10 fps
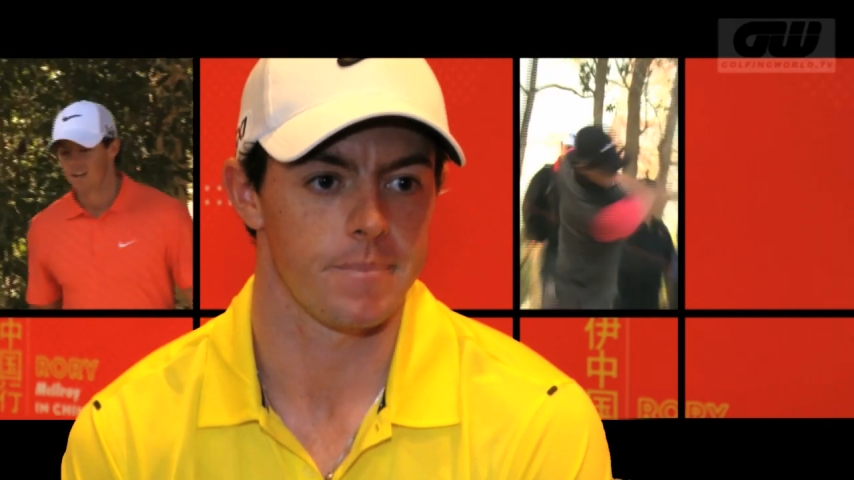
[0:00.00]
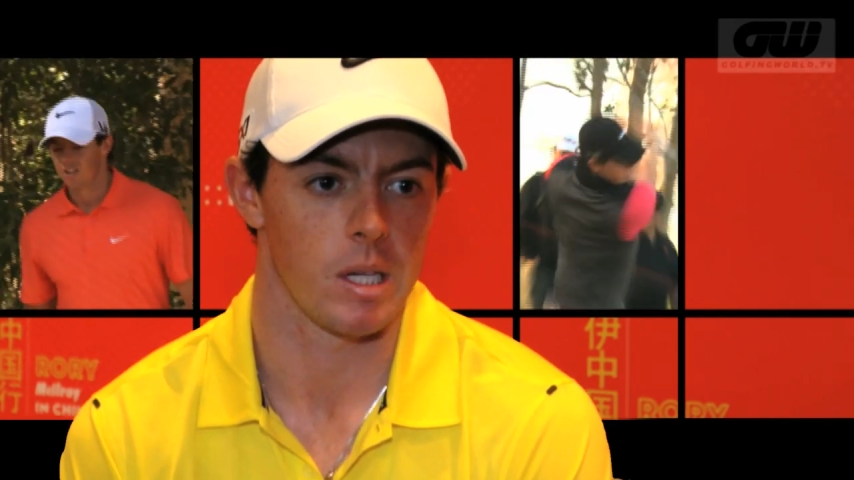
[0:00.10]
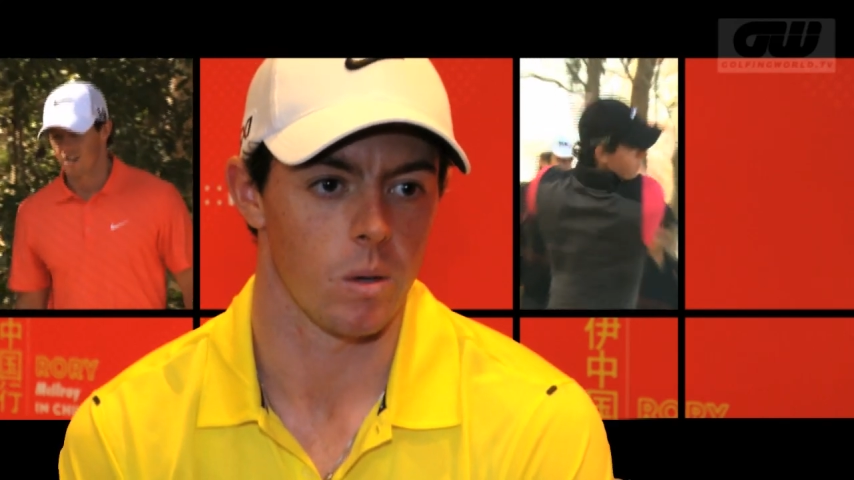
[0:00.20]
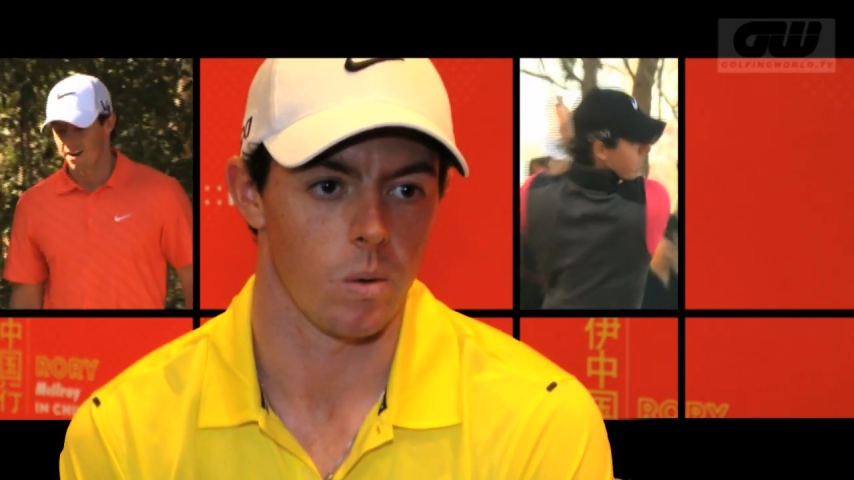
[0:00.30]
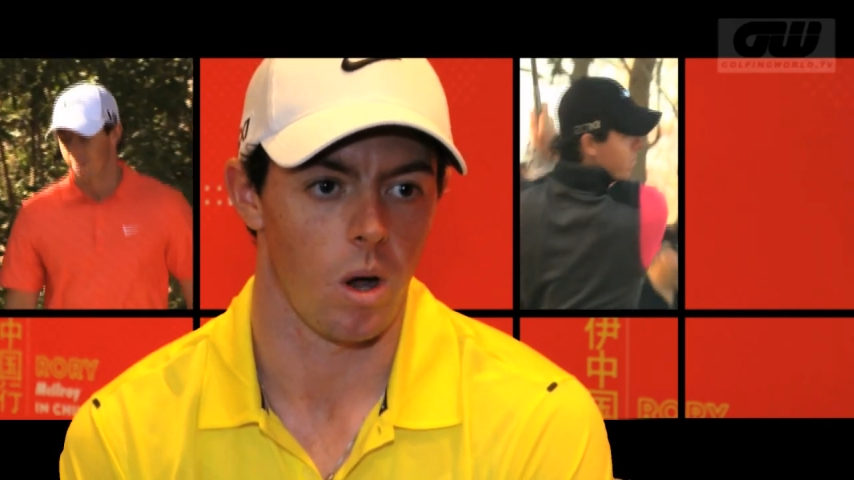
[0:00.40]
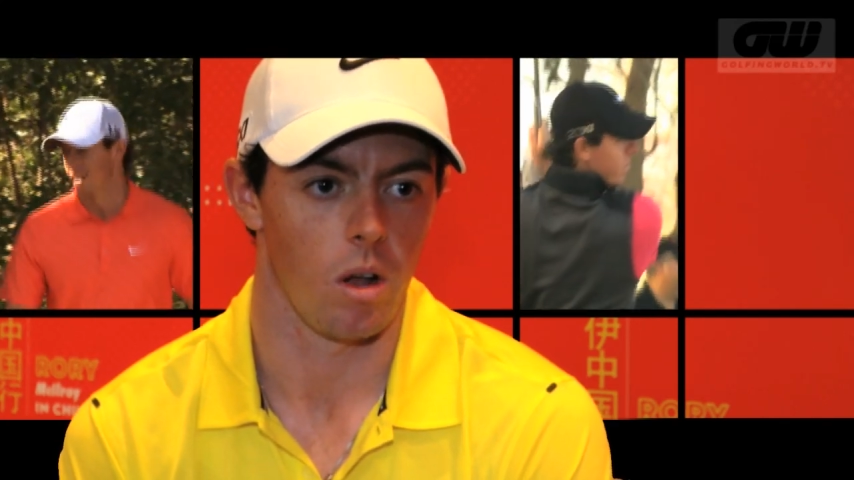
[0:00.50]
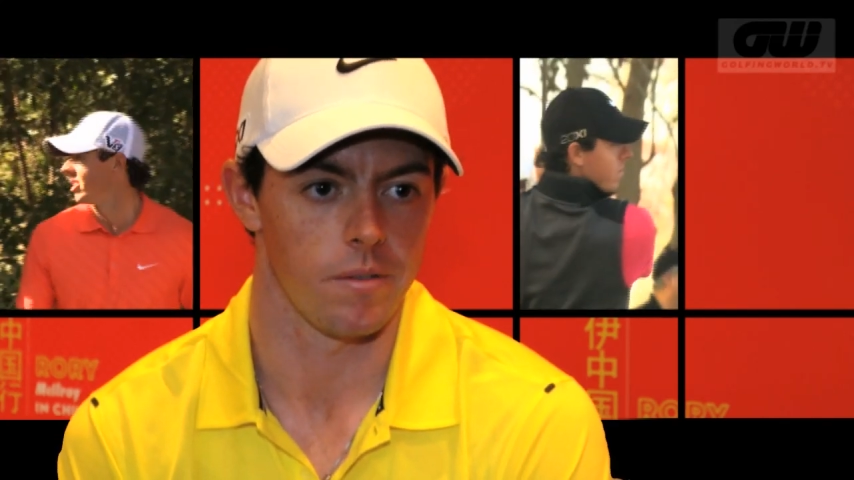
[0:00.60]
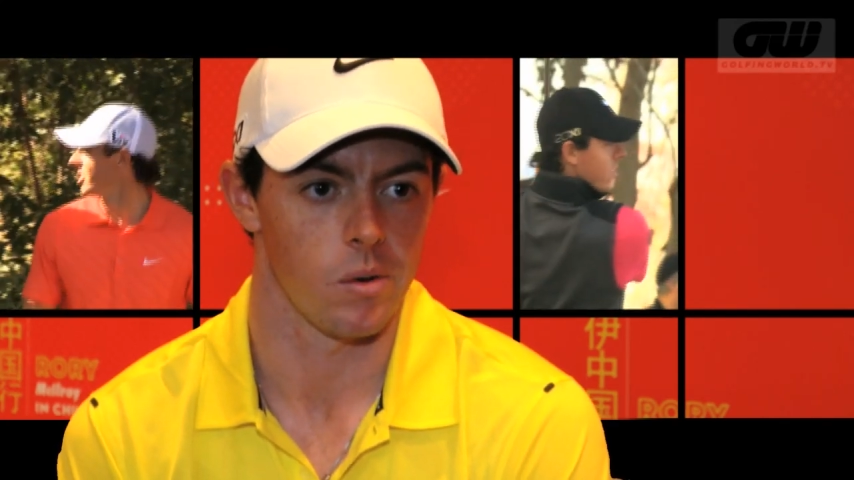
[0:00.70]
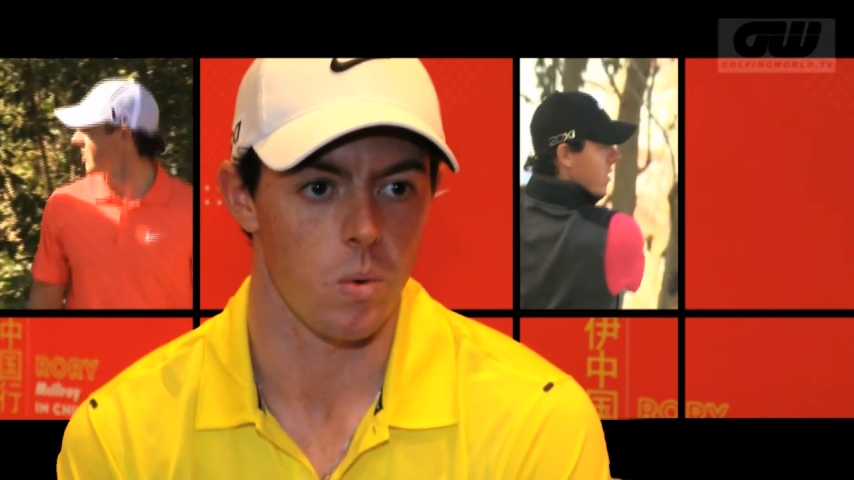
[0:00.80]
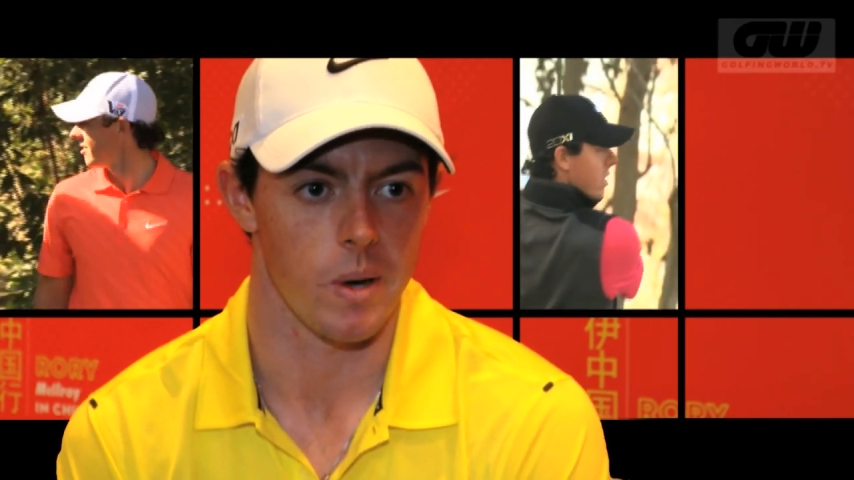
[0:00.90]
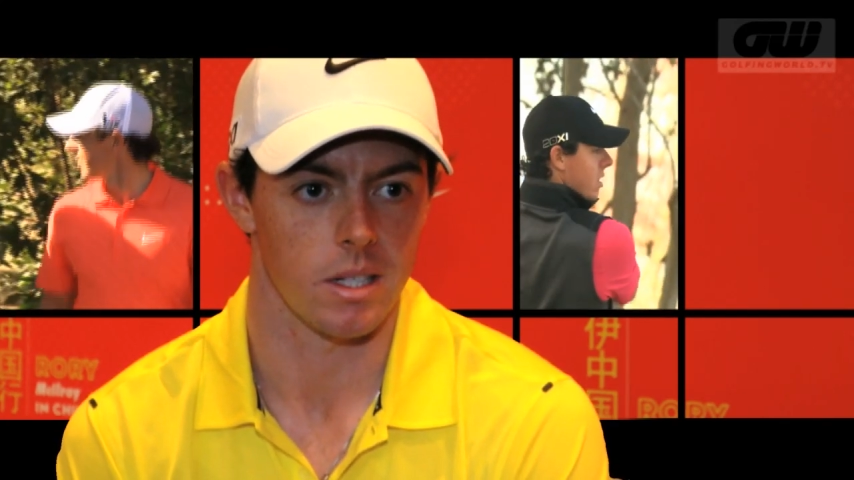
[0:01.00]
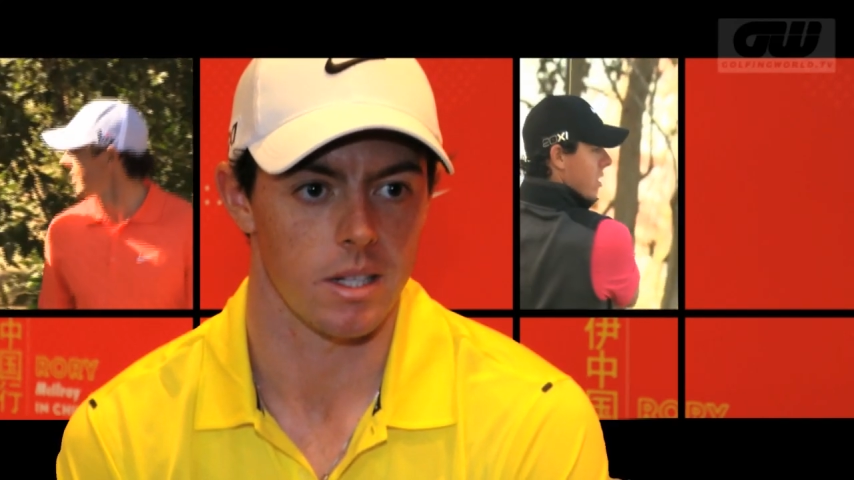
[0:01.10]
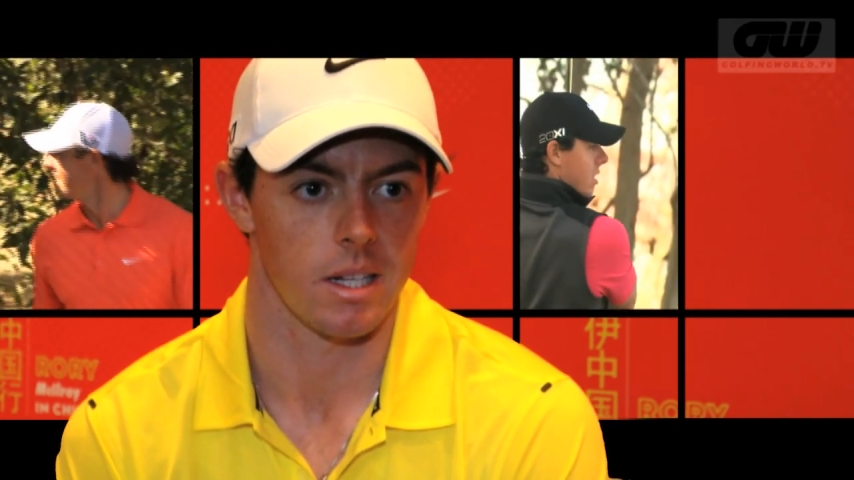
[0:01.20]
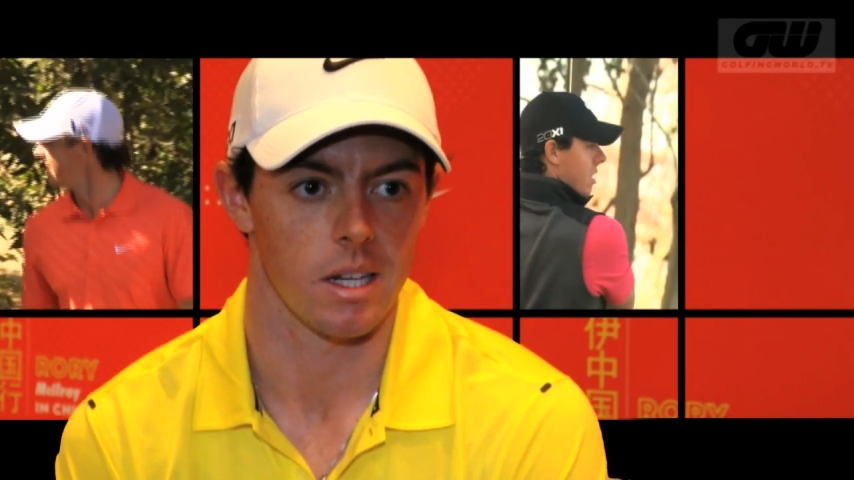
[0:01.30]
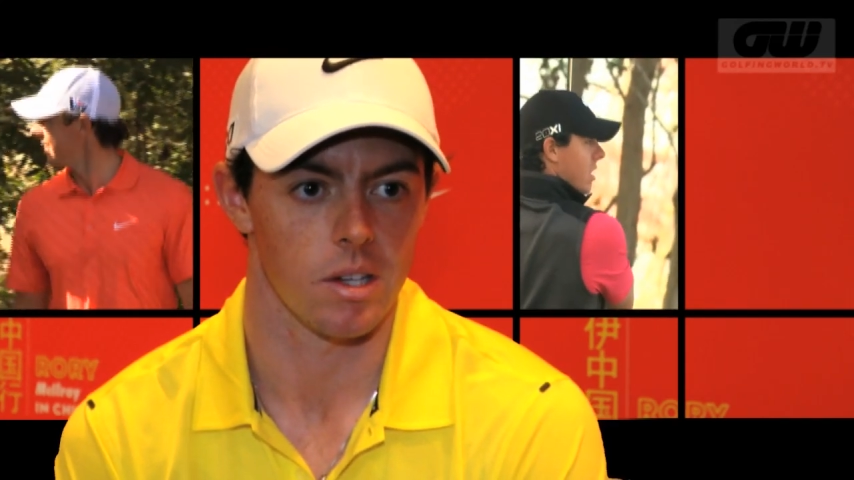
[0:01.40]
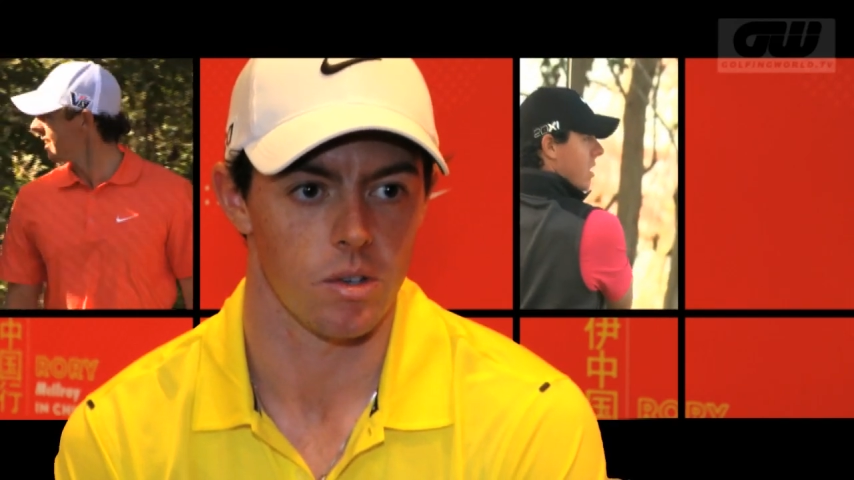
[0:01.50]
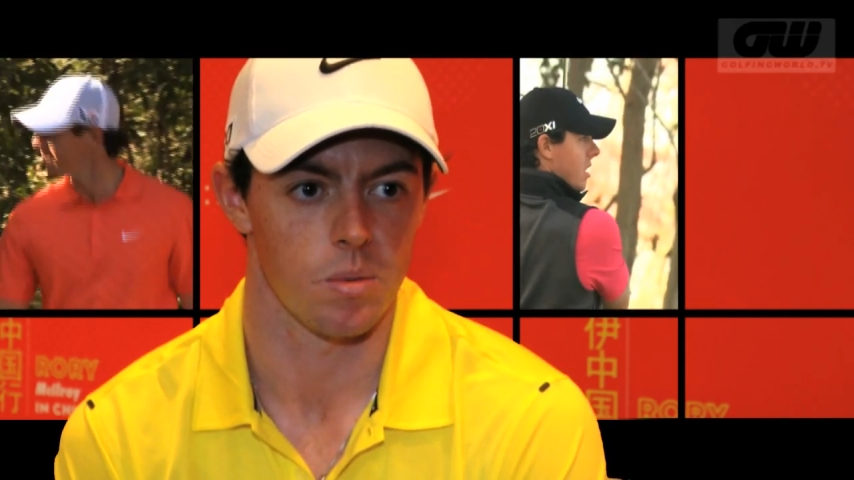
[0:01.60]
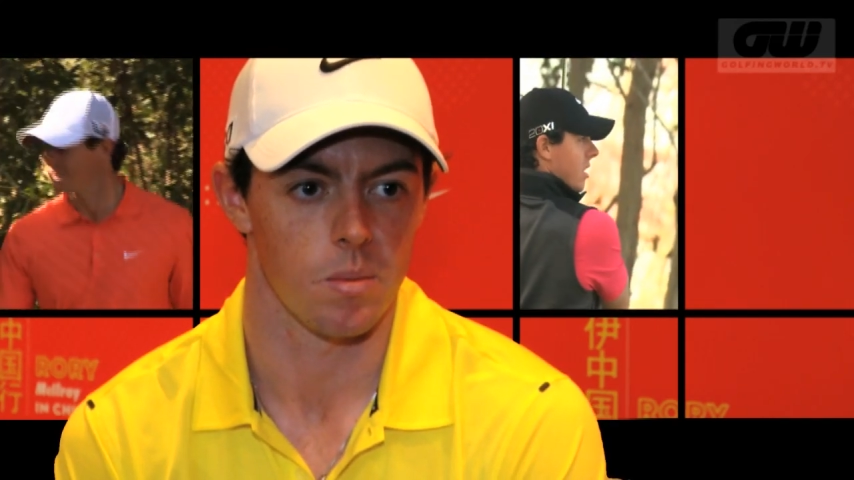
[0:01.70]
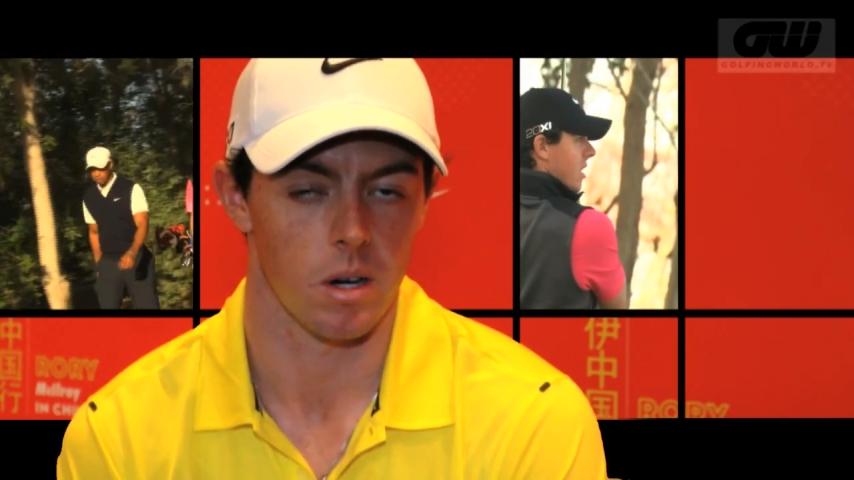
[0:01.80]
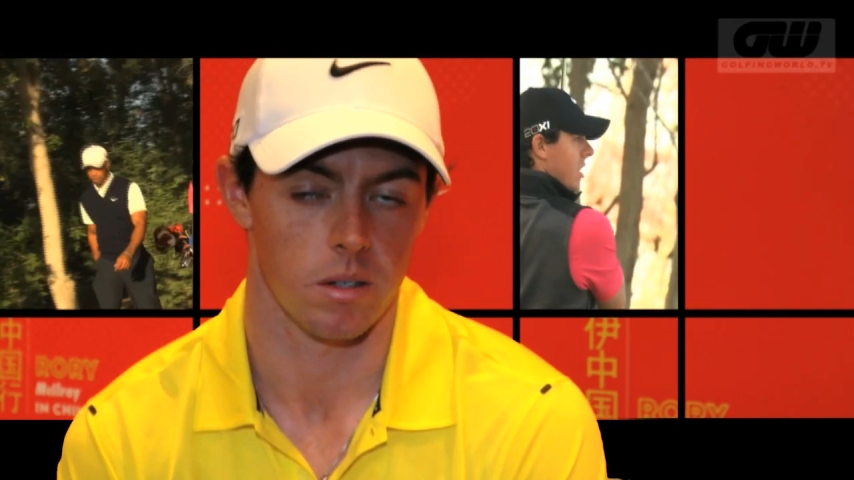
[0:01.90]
you know, all four weeks leading into,